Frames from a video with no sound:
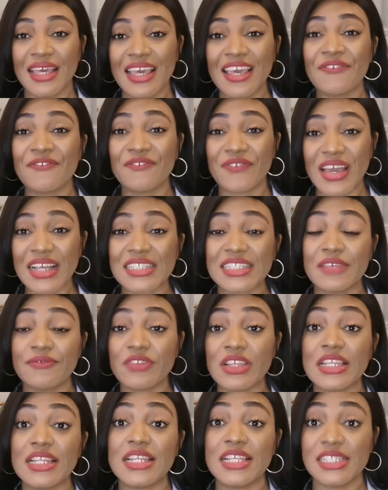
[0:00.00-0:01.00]

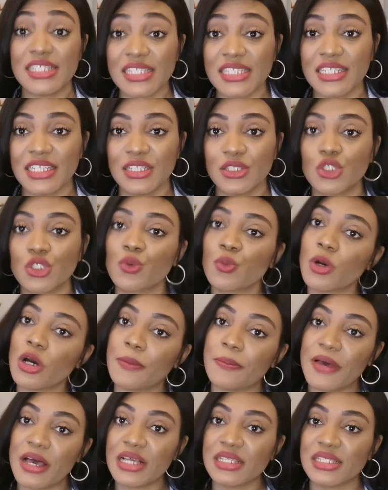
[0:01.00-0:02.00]
effectively listening to what
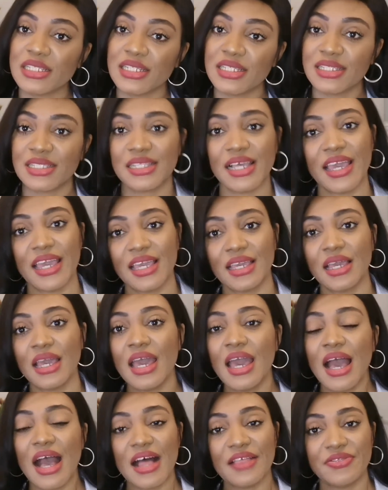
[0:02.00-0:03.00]
a person is saying
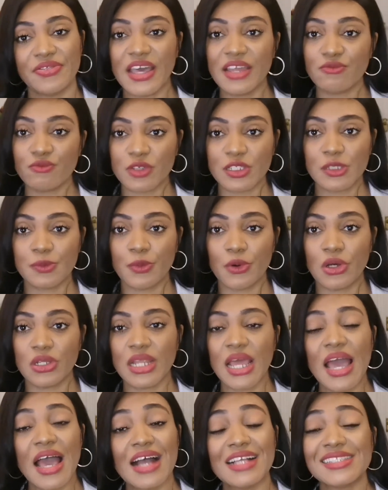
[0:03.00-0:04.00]
and then
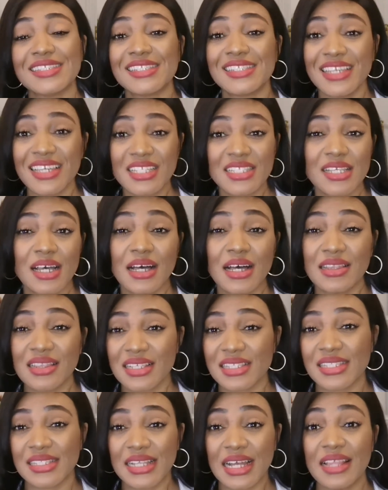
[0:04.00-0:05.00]
respond, and seek to
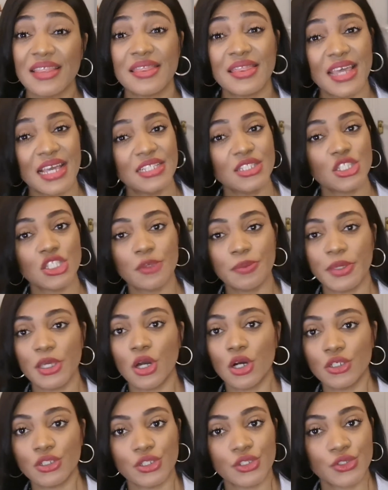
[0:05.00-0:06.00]
understand then to be
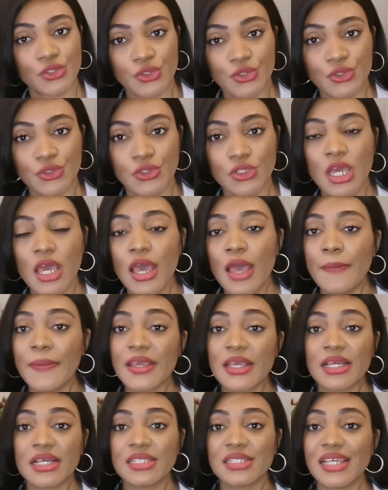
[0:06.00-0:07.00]
understood,
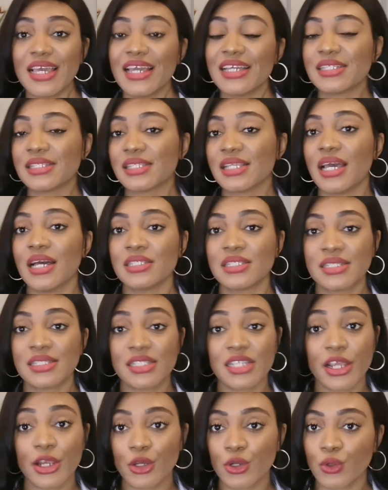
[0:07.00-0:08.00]
because it's a
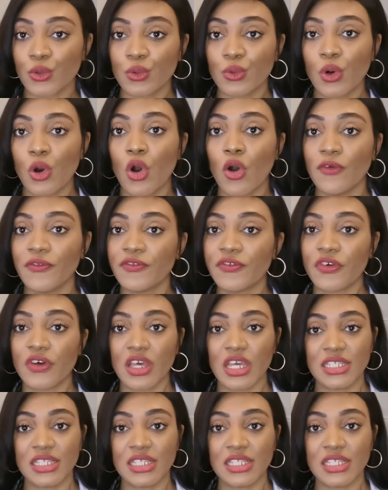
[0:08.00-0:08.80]
circle of